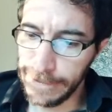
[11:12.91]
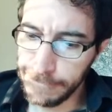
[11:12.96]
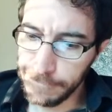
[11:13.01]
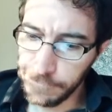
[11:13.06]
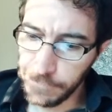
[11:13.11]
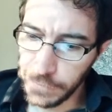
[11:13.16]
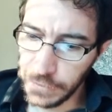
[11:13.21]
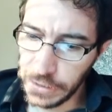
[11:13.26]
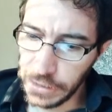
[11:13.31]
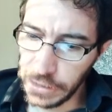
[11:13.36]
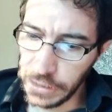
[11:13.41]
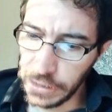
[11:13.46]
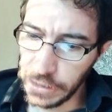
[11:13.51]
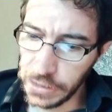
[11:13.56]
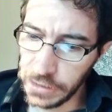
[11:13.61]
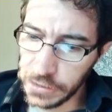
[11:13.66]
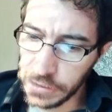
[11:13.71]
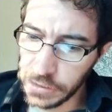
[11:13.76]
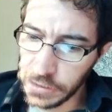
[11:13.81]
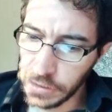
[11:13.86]

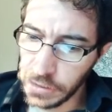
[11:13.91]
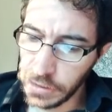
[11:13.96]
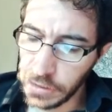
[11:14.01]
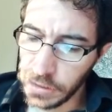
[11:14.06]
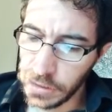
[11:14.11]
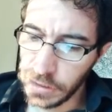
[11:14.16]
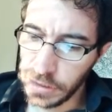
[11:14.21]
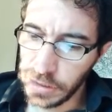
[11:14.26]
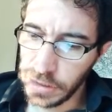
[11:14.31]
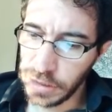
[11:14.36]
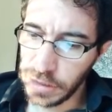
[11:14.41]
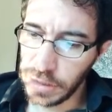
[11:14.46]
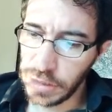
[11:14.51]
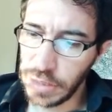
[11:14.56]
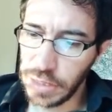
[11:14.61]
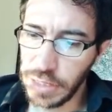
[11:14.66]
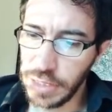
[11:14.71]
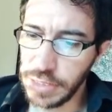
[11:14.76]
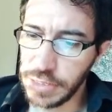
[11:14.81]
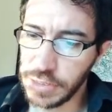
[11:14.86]
This
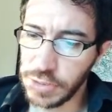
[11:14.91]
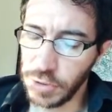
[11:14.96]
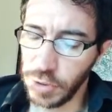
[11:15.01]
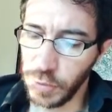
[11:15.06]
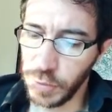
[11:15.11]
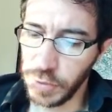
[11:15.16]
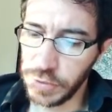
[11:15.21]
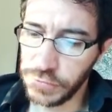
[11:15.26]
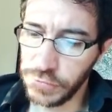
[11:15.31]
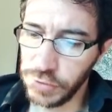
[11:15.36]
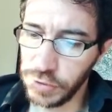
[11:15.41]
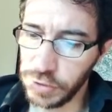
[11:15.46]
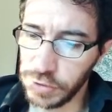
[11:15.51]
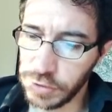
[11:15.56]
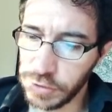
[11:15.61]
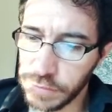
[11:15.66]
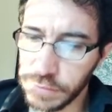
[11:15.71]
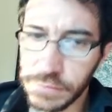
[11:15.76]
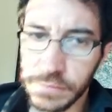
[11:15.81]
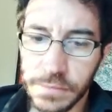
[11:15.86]
is always
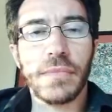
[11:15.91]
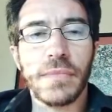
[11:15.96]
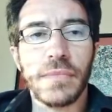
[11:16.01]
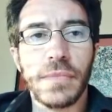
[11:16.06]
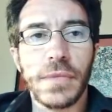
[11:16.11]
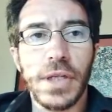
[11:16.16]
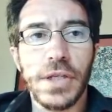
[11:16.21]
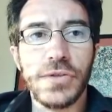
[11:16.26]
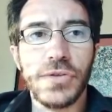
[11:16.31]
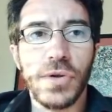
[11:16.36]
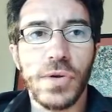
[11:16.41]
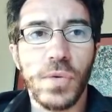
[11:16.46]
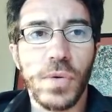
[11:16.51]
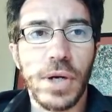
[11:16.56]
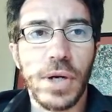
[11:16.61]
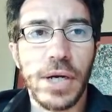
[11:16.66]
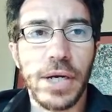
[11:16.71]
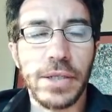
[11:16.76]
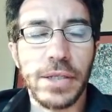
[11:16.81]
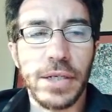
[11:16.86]
false. There is no
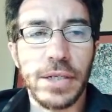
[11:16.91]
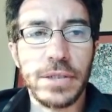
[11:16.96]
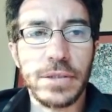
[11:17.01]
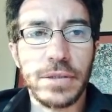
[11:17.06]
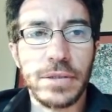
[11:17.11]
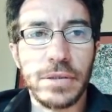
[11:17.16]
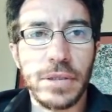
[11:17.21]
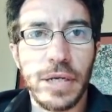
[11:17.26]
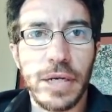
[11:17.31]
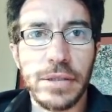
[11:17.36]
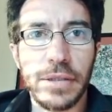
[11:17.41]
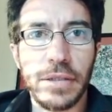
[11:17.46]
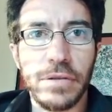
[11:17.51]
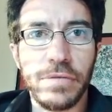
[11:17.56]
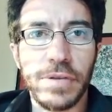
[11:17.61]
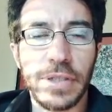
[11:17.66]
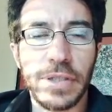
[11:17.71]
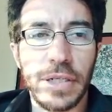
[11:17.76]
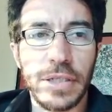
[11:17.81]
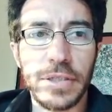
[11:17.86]
y that is
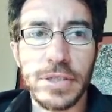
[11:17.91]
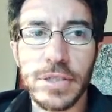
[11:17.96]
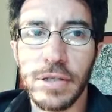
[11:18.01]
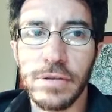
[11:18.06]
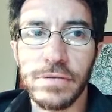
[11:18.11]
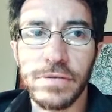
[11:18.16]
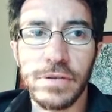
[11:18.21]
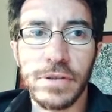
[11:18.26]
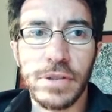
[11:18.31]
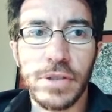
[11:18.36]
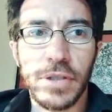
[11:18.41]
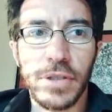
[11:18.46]
different than itself.